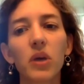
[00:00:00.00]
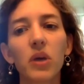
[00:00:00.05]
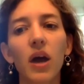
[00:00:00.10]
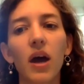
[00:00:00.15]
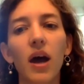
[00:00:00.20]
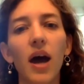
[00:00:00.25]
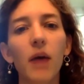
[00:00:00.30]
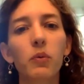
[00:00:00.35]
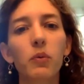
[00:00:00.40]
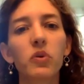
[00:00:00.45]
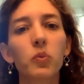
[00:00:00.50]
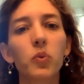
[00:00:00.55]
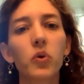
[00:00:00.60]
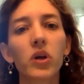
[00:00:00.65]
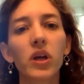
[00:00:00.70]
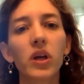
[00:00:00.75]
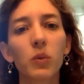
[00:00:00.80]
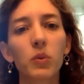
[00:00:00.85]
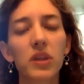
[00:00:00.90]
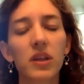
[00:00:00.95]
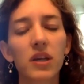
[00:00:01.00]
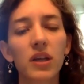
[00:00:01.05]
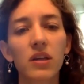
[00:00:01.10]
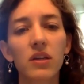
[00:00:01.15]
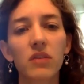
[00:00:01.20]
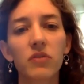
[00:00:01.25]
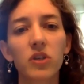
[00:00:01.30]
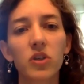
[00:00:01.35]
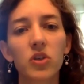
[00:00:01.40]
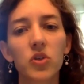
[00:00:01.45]
I was working with an
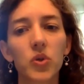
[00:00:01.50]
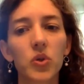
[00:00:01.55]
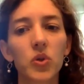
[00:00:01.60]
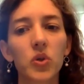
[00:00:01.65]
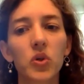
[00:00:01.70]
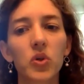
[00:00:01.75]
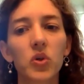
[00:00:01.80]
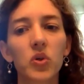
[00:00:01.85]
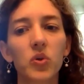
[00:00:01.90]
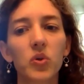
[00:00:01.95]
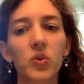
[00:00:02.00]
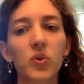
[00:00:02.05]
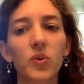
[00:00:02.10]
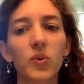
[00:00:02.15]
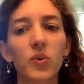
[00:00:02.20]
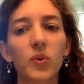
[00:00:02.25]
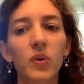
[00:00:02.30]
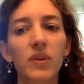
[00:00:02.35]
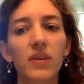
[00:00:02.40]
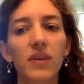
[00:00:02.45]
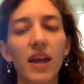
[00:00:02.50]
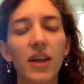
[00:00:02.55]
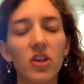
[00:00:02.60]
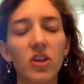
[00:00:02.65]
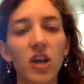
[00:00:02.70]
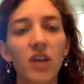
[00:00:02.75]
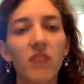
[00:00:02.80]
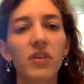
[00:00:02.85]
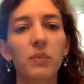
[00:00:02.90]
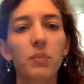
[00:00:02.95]
individual who's
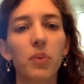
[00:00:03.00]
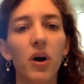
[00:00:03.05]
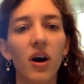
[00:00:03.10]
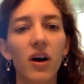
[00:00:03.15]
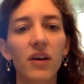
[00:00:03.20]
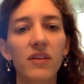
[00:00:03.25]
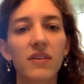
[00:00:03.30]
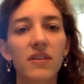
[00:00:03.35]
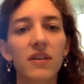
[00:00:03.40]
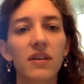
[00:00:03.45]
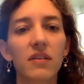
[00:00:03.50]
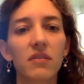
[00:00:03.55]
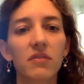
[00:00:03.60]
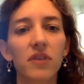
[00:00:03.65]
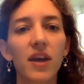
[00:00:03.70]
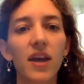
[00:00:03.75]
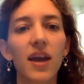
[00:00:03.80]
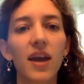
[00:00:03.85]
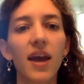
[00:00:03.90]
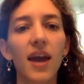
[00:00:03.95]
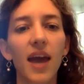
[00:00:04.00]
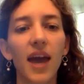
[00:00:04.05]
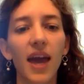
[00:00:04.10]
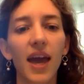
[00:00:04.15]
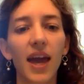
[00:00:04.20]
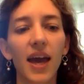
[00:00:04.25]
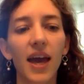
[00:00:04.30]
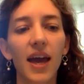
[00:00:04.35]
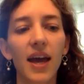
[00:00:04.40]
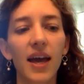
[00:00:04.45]
HIV positive,
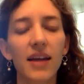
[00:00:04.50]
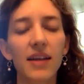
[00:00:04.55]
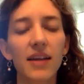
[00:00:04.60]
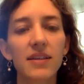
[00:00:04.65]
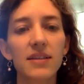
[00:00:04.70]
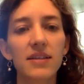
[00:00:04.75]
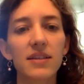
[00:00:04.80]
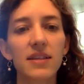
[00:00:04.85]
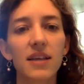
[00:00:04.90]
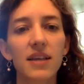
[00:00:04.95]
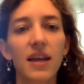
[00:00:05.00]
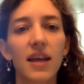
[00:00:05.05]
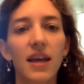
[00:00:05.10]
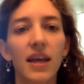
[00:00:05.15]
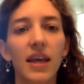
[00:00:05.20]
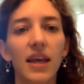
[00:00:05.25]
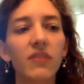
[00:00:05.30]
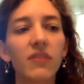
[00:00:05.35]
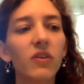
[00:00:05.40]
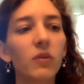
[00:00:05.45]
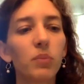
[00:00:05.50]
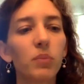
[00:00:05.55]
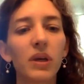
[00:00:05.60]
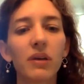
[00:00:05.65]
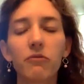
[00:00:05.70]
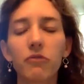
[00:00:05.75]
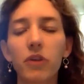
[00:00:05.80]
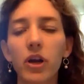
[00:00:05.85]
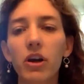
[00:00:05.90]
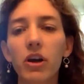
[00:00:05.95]
and even being
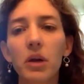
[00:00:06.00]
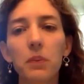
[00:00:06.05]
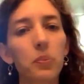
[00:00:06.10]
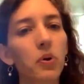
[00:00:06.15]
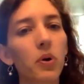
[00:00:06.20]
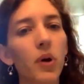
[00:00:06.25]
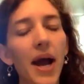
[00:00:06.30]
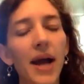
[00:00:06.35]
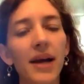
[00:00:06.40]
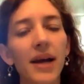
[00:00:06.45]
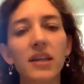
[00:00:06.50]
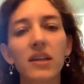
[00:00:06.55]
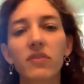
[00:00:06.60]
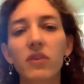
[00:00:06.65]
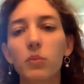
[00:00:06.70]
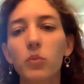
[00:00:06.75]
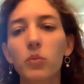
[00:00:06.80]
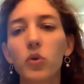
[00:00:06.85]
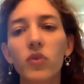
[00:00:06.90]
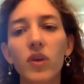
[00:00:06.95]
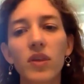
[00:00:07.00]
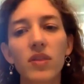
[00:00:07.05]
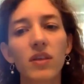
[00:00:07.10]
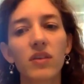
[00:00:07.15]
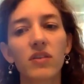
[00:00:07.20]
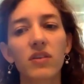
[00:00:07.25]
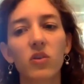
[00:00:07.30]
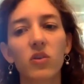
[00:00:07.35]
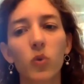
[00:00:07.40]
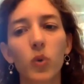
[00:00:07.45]
very proactive and moving things
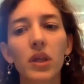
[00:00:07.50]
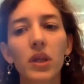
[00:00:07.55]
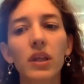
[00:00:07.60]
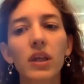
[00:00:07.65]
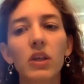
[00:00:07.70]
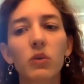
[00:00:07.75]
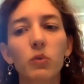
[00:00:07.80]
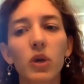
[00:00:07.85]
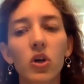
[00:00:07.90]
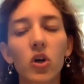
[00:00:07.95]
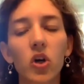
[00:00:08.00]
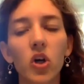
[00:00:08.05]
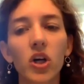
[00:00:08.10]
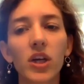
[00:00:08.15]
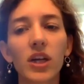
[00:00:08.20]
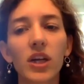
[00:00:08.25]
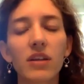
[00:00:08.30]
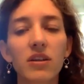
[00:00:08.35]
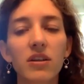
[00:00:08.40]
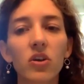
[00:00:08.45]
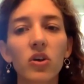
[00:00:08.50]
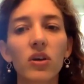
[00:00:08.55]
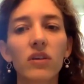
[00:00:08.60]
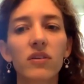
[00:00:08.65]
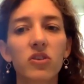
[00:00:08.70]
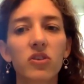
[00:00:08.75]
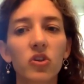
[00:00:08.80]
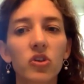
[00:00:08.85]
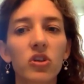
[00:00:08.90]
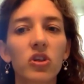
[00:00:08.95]
as quickly as we could, it
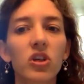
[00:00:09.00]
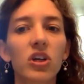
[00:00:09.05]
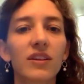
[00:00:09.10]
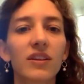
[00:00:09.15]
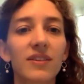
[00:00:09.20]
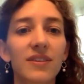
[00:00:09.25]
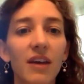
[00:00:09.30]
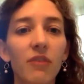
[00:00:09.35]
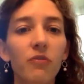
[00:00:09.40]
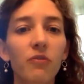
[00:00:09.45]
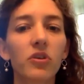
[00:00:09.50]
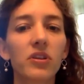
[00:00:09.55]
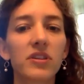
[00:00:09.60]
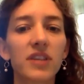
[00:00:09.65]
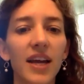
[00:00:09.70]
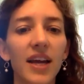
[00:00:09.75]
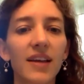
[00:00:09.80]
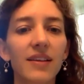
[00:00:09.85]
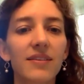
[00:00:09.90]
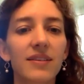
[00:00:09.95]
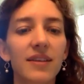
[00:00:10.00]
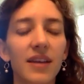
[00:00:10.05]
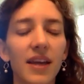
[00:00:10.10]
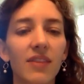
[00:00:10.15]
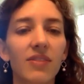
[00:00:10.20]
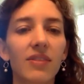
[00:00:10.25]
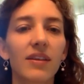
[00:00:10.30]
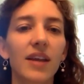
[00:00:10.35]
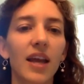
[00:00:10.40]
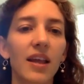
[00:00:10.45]
still took us several days to get
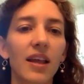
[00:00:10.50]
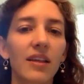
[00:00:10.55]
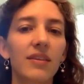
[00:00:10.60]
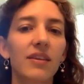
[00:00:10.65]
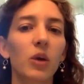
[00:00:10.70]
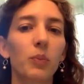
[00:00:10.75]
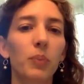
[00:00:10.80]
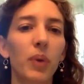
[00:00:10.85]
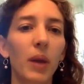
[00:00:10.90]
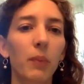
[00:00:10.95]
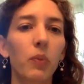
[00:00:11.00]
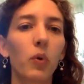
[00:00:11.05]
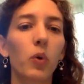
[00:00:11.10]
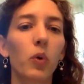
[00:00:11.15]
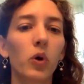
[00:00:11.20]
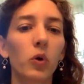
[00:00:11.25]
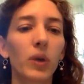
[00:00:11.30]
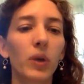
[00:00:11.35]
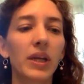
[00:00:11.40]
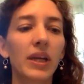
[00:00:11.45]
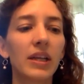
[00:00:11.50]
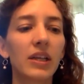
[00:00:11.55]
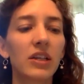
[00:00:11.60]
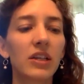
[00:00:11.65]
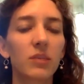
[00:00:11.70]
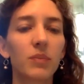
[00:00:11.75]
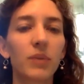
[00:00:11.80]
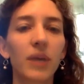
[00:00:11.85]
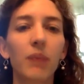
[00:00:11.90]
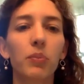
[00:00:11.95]
the necessary paperwork we needed to
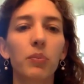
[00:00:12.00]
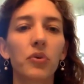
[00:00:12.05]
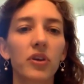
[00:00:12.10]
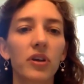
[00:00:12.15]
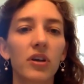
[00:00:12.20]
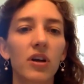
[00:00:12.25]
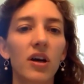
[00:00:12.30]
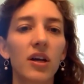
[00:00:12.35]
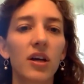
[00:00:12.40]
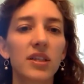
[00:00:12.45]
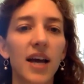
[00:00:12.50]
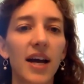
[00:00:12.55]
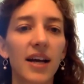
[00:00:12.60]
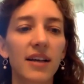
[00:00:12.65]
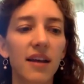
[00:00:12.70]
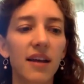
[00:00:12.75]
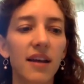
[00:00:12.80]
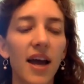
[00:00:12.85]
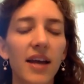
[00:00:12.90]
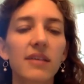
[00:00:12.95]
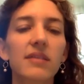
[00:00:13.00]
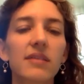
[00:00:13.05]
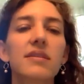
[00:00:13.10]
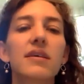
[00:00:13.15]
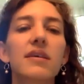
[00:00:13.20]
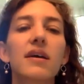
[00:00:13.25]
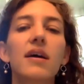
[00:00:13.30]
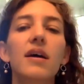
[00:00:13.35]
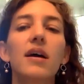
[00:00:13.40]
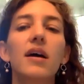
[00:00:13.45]
be able to contact ICE
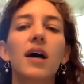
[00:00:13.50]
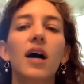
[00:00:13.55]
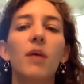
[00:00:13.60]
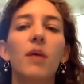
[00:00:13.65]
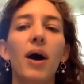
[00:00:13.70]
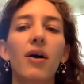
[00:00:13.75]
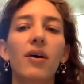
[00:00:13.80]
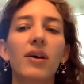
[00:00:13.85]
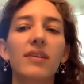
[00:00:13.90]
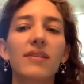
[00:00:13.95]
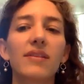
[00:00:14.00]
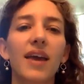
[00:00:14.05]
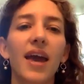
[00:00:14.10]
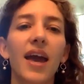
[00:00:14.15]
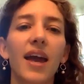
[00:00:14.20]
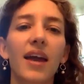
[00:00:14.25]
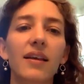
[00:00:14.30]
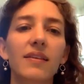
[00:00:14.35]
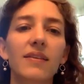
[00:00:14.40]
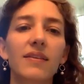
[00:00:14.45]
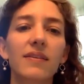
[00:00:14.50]
about his case.